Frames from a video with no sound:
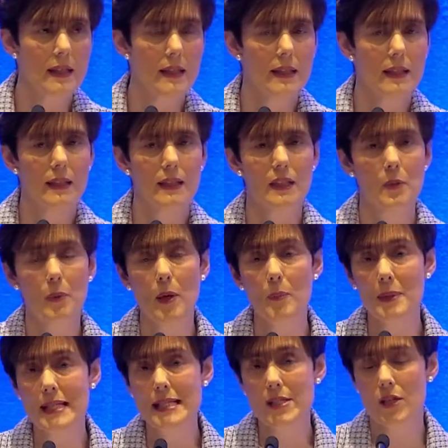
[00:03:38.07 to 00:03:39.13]
The
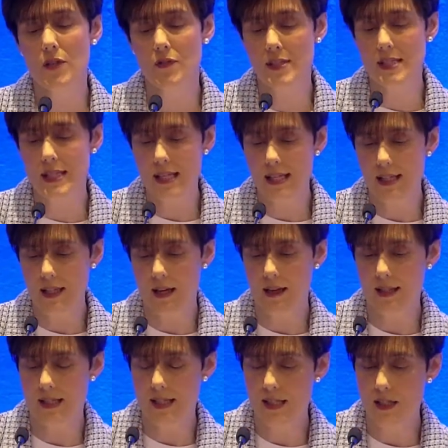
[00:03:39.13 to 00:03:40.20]
public service ethos,
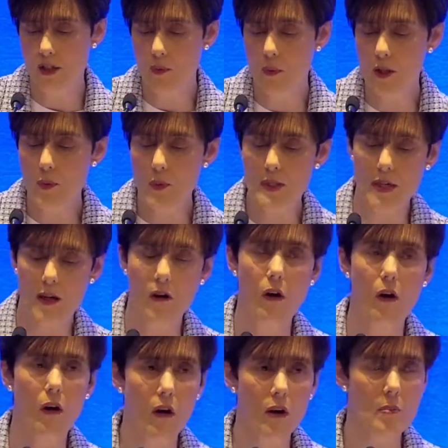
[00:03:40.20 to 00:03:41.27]
which was a
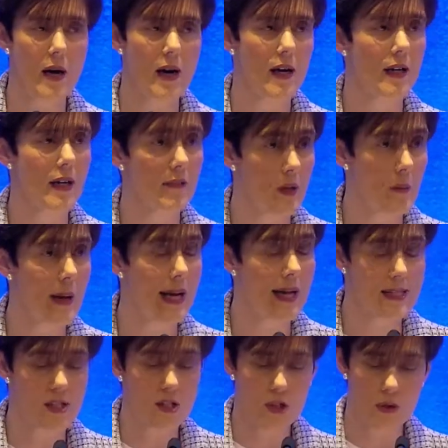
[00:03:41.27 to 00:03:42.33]
hallmark of the
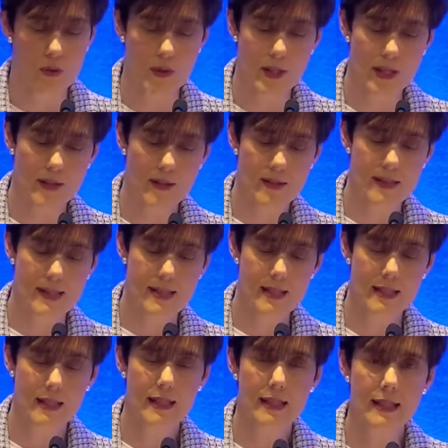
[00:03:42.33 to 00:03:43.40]
past 2 years,
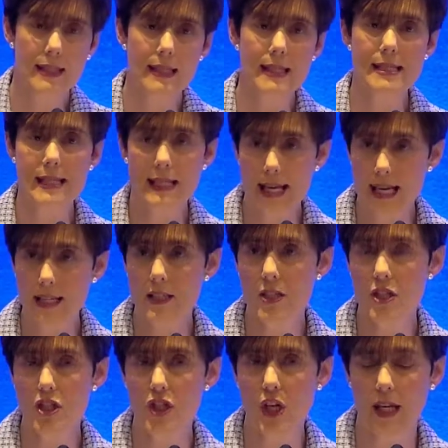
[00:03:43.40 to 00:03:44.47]
is again
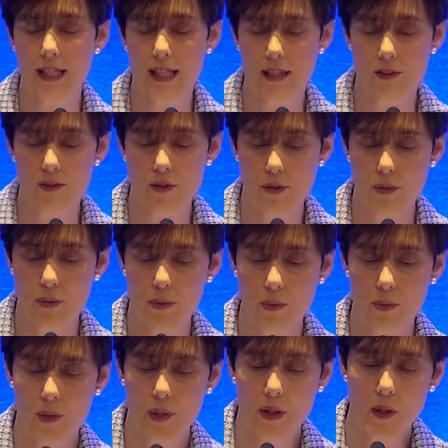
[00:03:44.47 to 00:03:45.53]
shining through
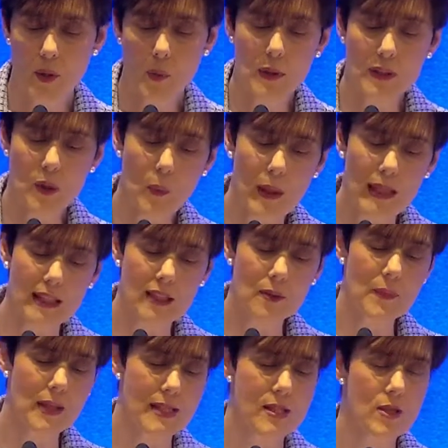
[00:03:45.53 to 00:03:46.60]
with the welcome
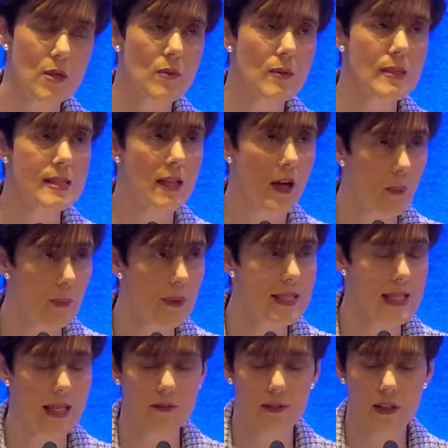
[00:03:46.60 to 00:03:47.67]
that schools up and
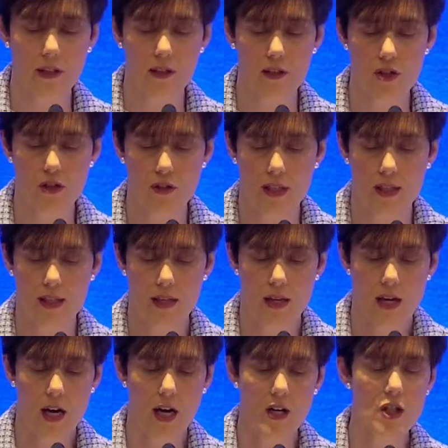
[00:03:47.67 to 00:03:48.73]
down the country
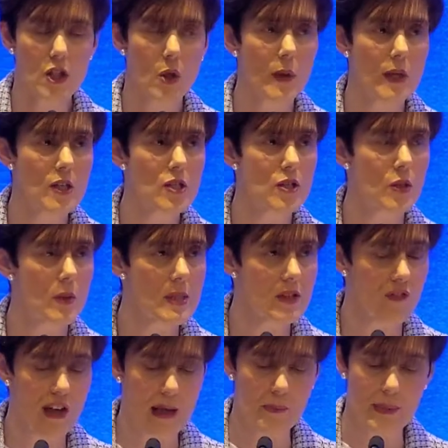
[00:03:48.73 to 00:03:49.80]
are showing to those
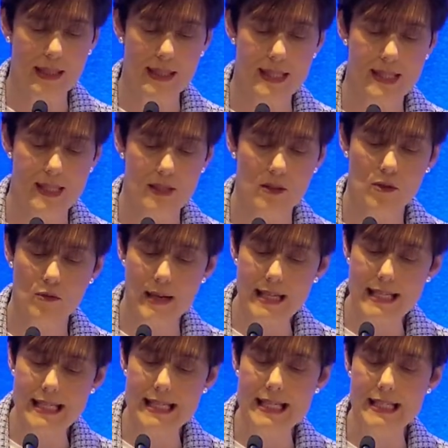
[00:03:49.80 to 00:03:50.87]
families in great
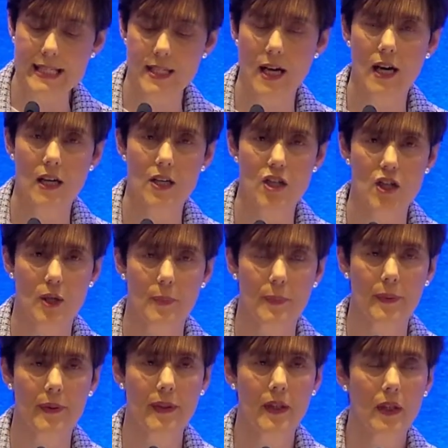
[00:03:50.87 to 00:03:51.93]
need and hardship
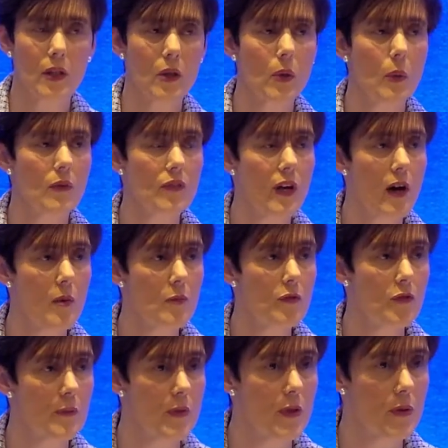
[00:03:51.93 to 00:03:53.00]
who have come
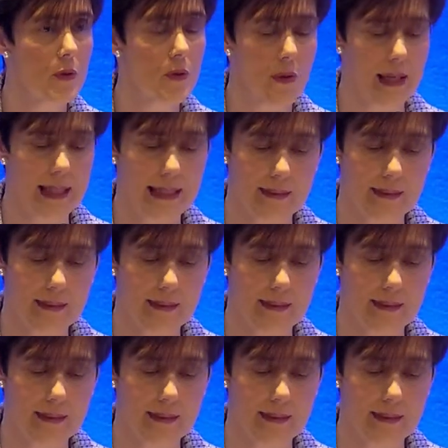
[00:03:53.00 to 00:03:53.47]
from the Ukraine.